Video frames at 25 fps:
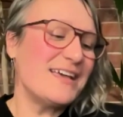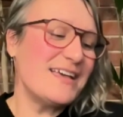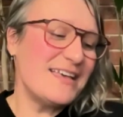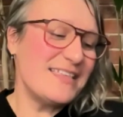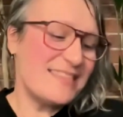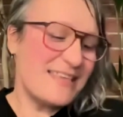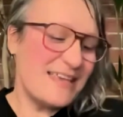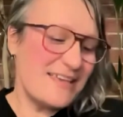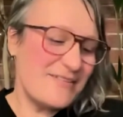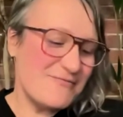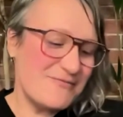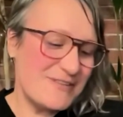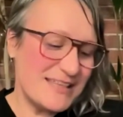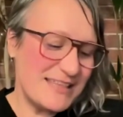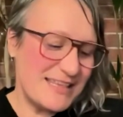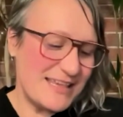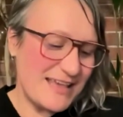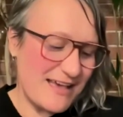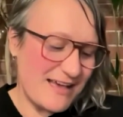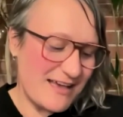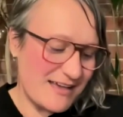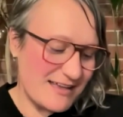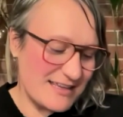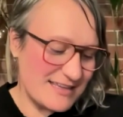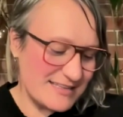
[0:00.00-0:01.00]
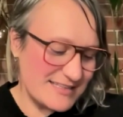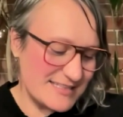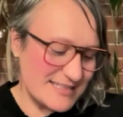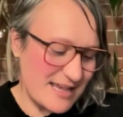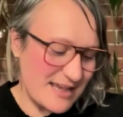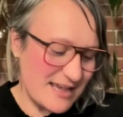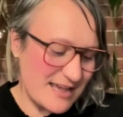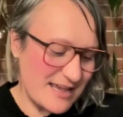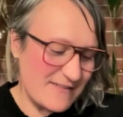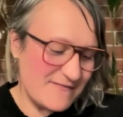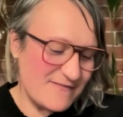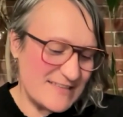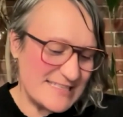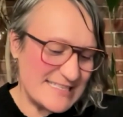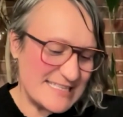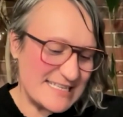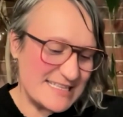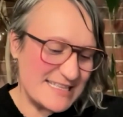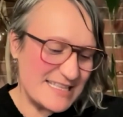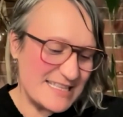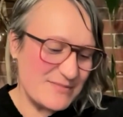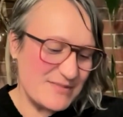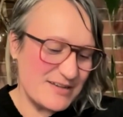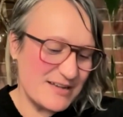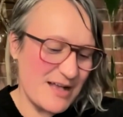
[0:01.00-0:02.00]
they really are. I visited
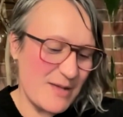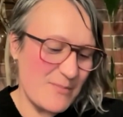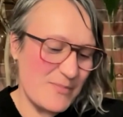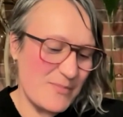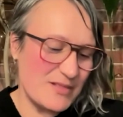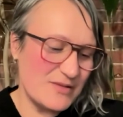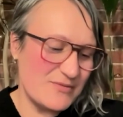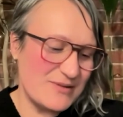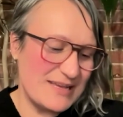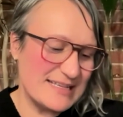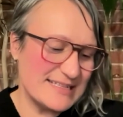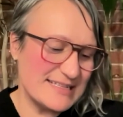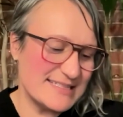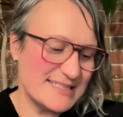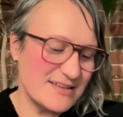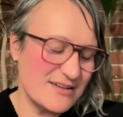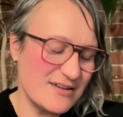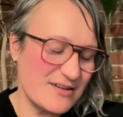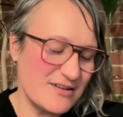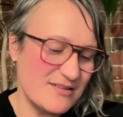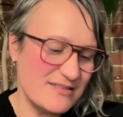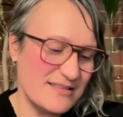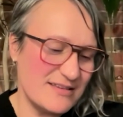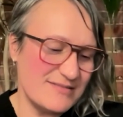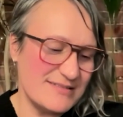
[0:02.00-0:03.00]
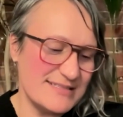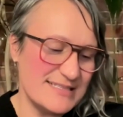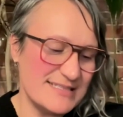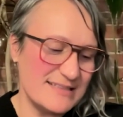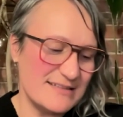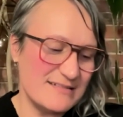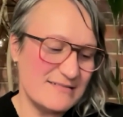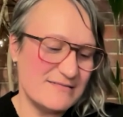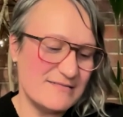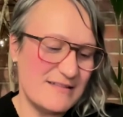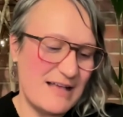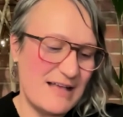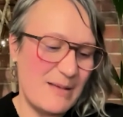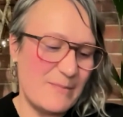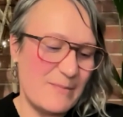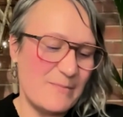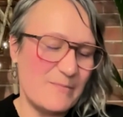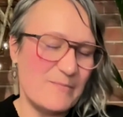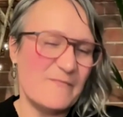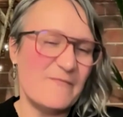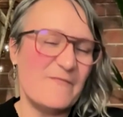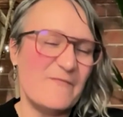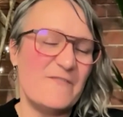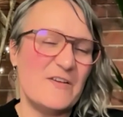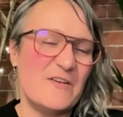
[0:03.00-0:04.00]
them a couple of weeks ago. There was a little
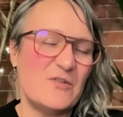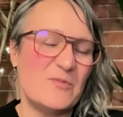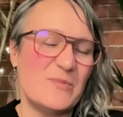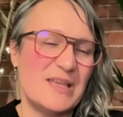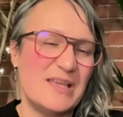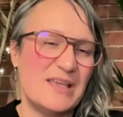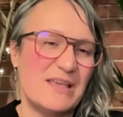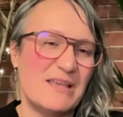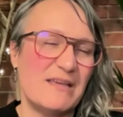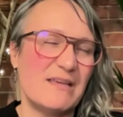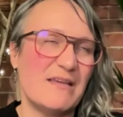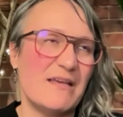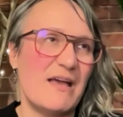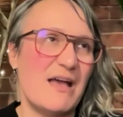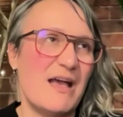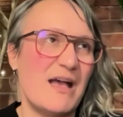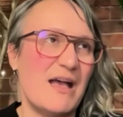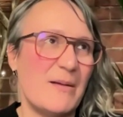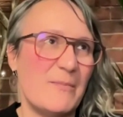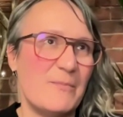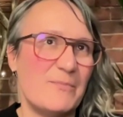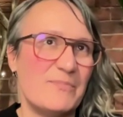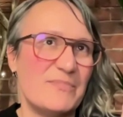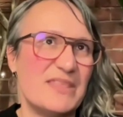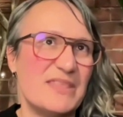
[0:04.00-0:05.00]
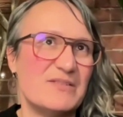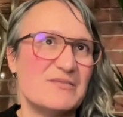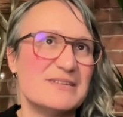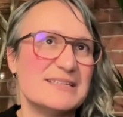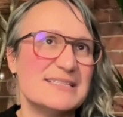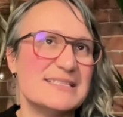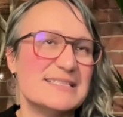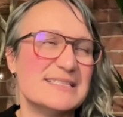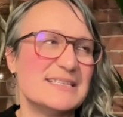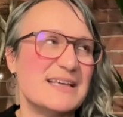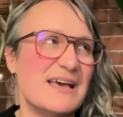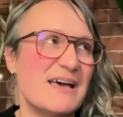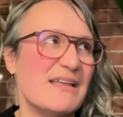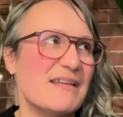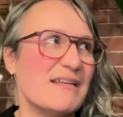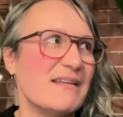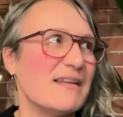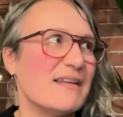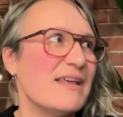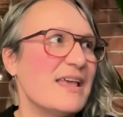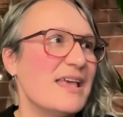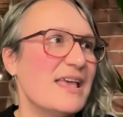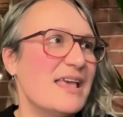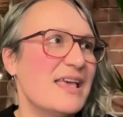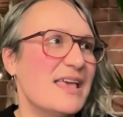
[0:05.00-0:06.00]
filming that was done
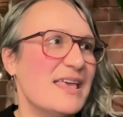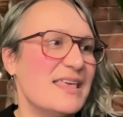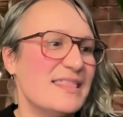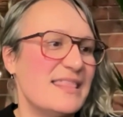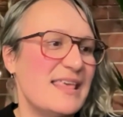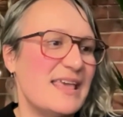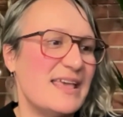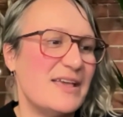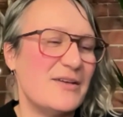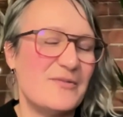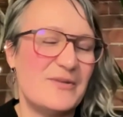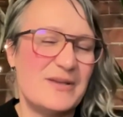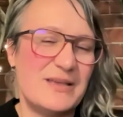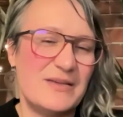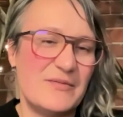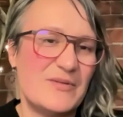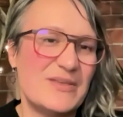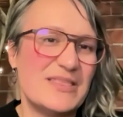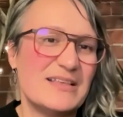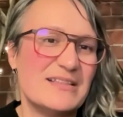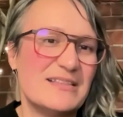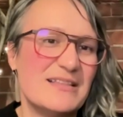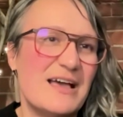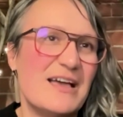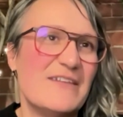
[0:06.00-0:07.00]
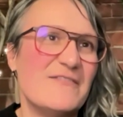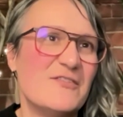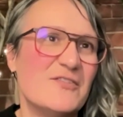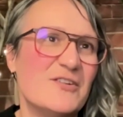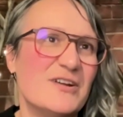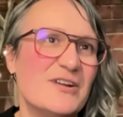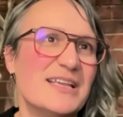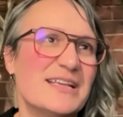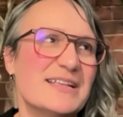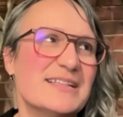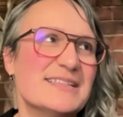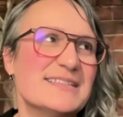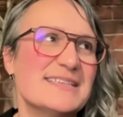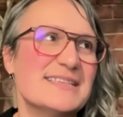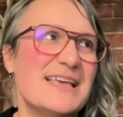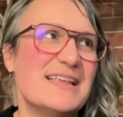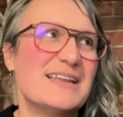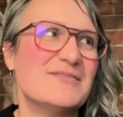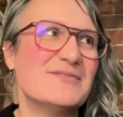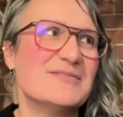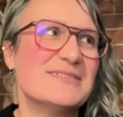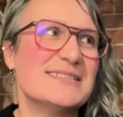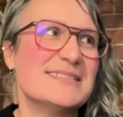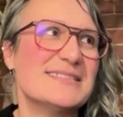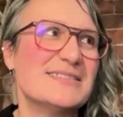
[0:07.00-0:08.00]
there with a live audience, and it
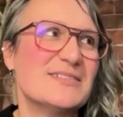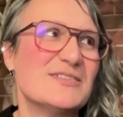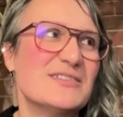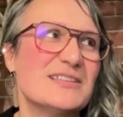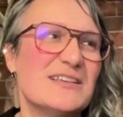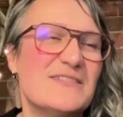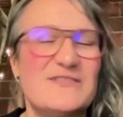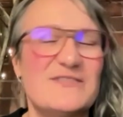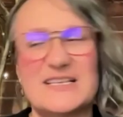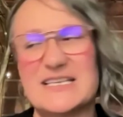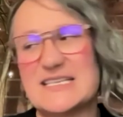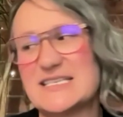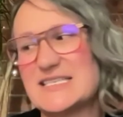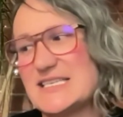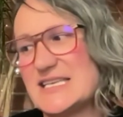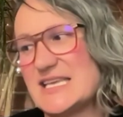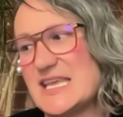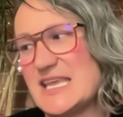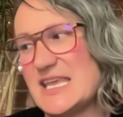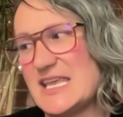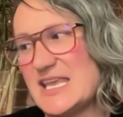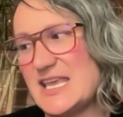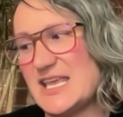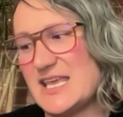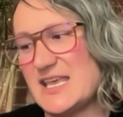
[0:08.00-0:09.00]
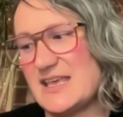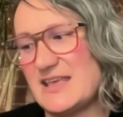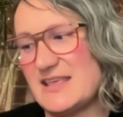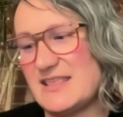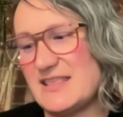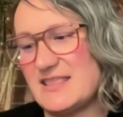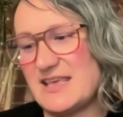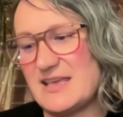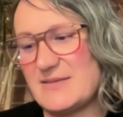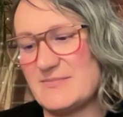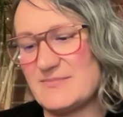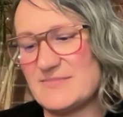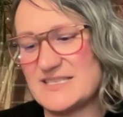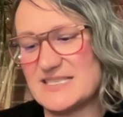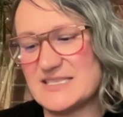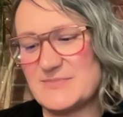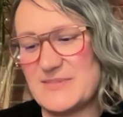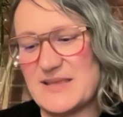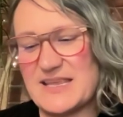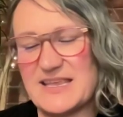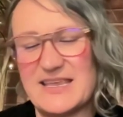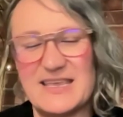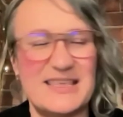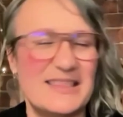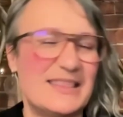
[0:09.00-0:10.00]
was so lovely to hear them
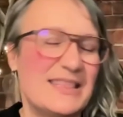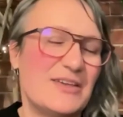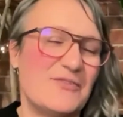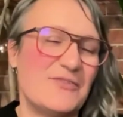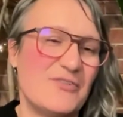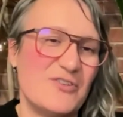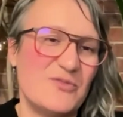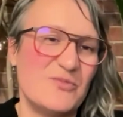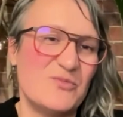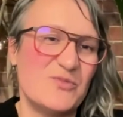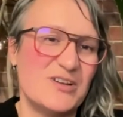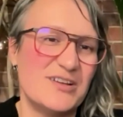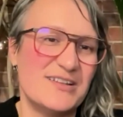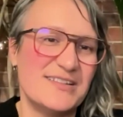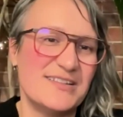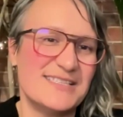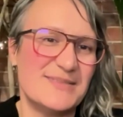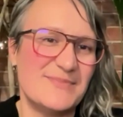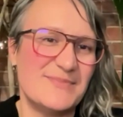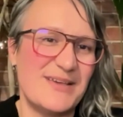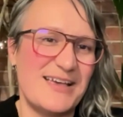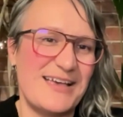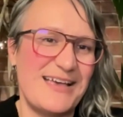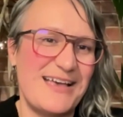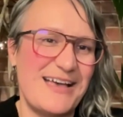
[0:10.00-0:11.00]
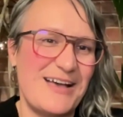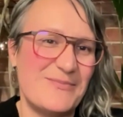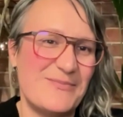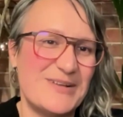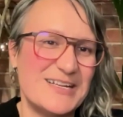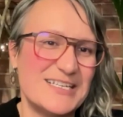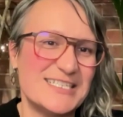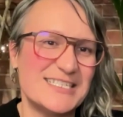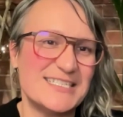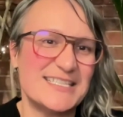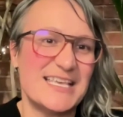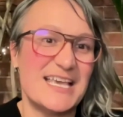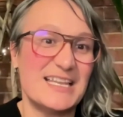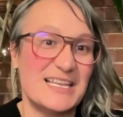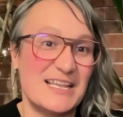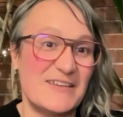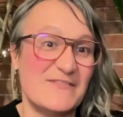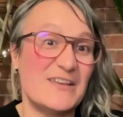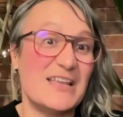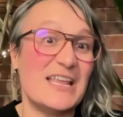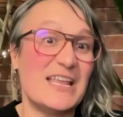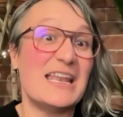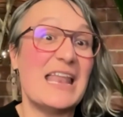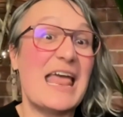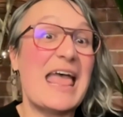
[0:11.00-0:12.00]
speak in their own words about how much they love it
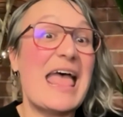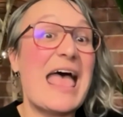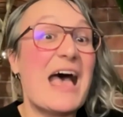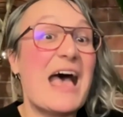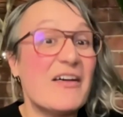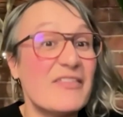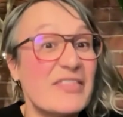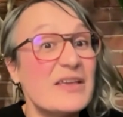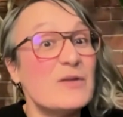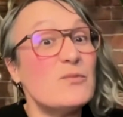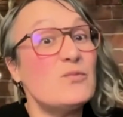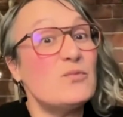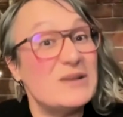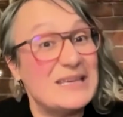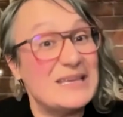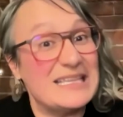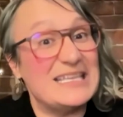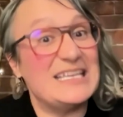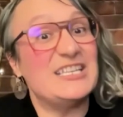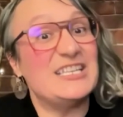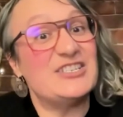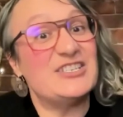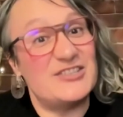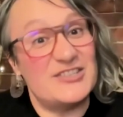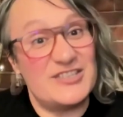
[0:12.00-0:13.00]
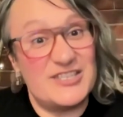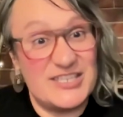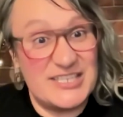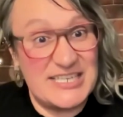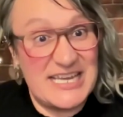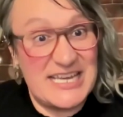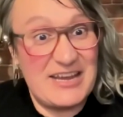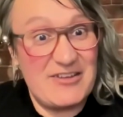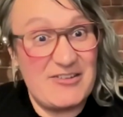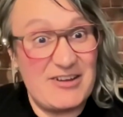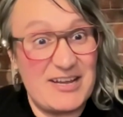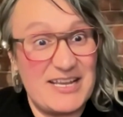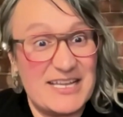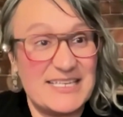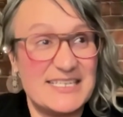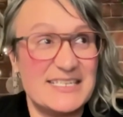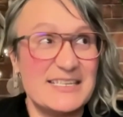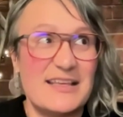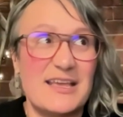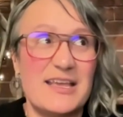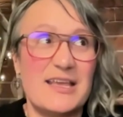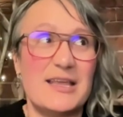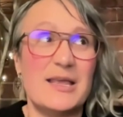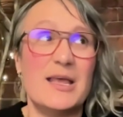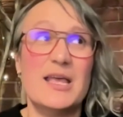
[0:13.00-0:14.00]
and how they're willing to share it.
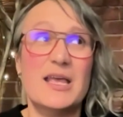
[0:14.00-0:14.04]
Like